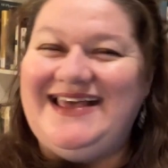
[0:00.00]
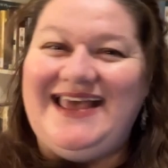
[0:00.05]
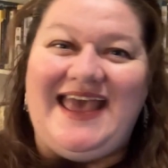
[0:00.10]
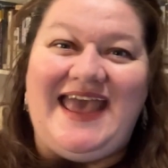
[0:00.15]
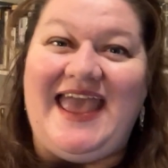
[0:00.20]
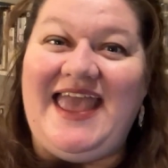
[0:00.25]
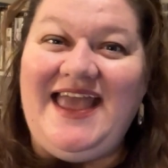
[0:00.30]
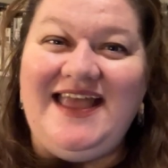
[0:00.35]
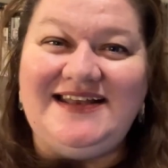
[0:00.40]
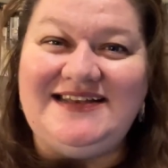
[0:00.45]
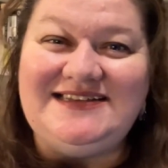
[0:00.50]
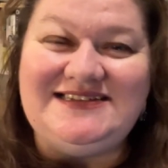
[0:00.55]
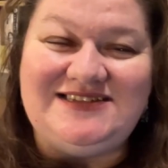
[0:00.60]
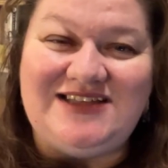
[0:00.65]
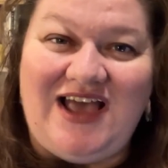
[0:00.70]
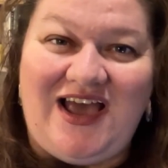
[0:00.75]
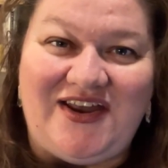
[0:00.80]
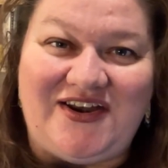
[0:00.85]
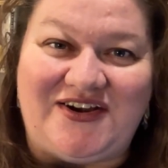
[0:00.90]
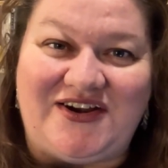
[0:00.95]
and
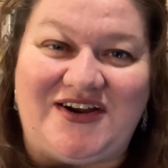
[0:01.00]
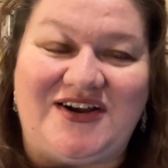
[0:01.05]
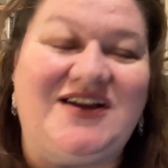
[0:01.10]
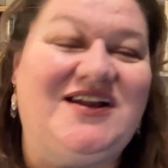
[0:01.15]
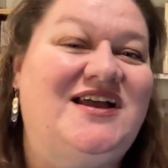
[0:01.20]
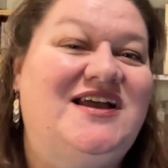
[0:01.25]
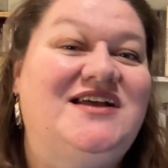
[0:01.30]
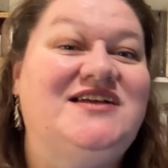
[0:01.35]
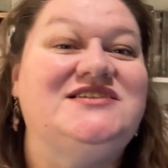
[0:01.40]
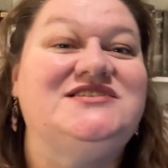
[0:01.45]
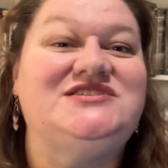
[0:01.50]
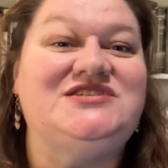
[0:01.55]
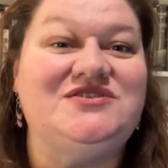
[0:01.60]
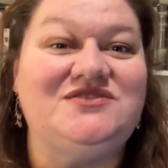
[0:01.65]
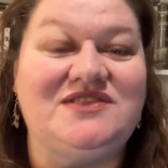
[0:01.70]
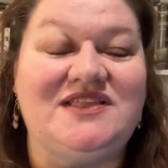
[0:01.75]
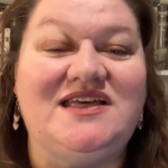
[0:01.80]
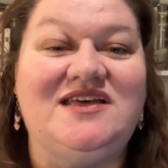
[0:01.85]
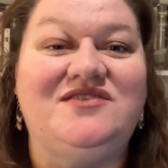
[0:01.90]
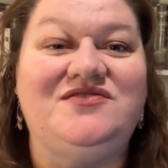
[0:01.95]
daughter to
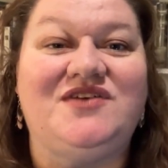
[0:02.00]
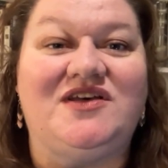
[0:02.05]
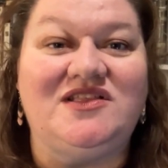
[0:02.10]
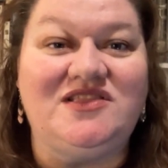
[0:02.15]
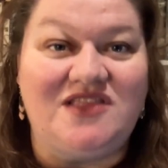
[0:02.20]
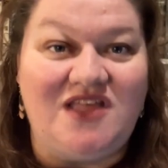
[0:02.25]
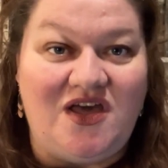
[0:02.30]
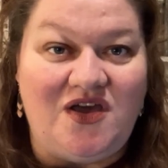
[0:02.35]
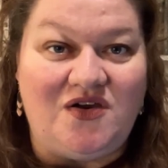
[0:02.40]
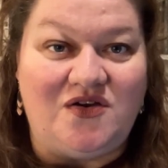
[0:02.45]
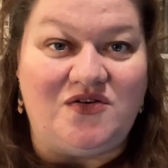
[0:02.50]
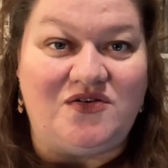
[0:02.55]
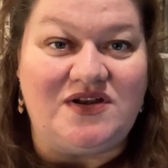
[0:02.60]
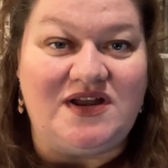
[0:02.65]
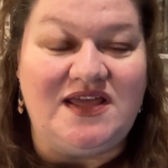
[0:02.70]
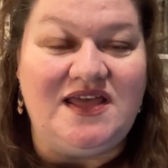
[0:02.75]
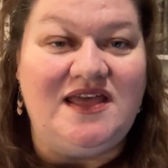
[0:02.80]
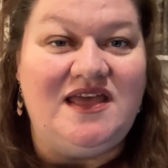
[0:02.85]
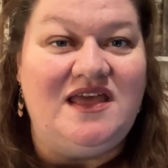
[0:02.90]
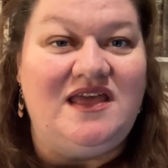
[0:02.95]
live
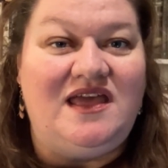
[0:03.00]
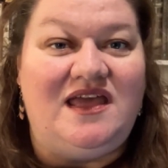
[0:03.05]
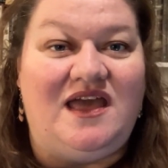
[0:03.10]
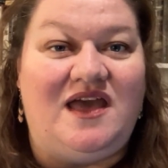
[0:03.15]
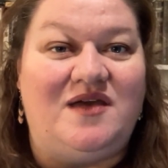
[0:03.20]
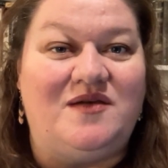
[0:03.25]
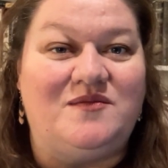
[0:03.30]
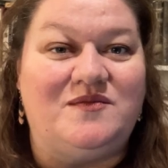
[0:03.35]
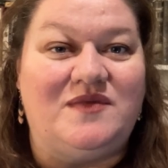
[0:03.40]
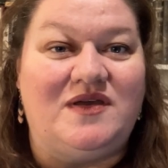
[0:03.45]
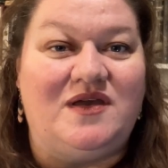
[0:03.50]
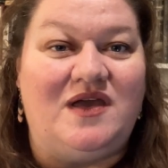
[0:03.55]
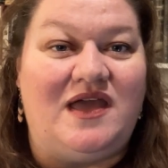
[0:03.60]
alone, and